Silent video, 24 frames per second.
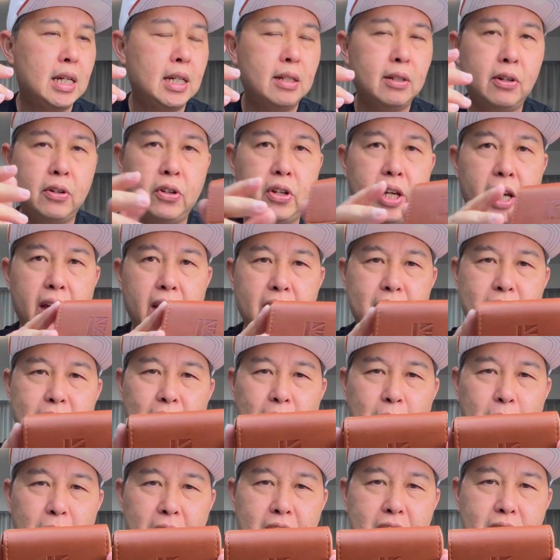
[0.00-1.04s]
Okay,
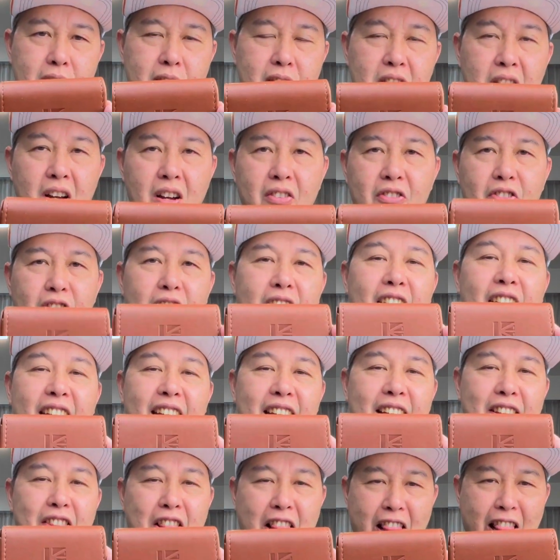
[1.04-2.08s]
so it's not
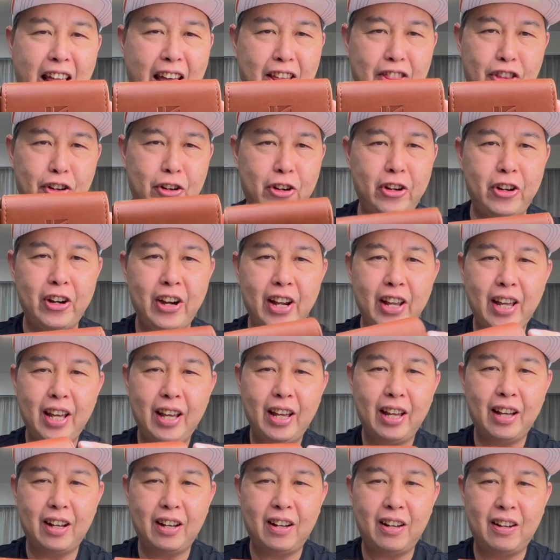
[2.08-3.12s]
really leather.
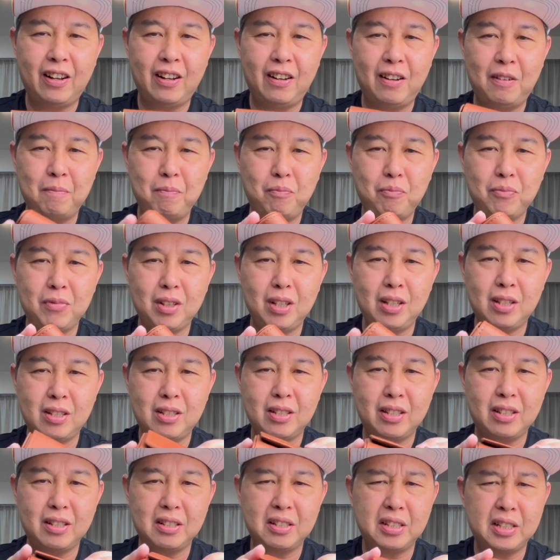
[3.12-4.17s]

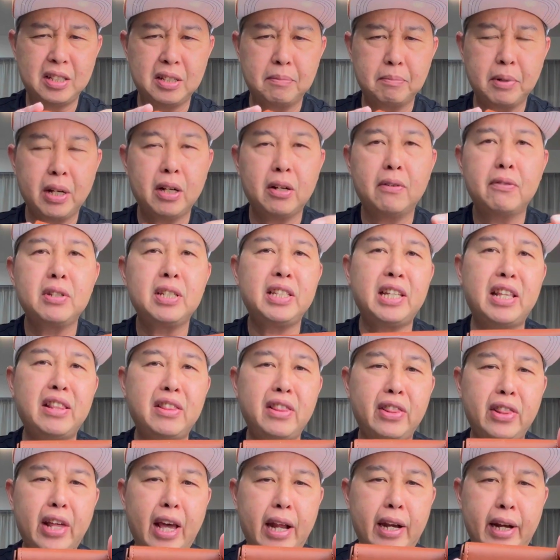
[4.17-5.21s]
It's some kind of
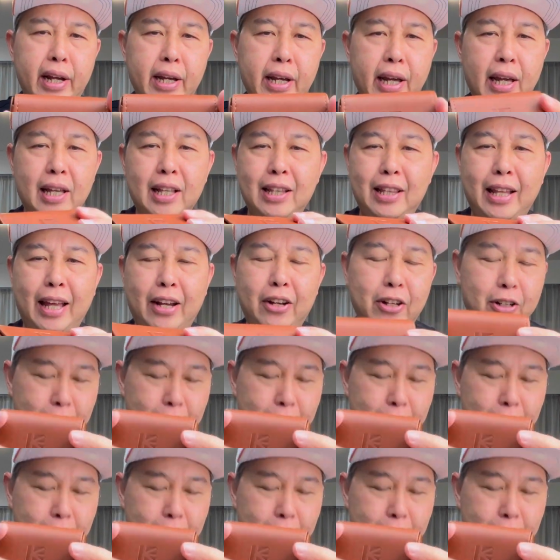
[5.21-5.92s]
synthetic leather.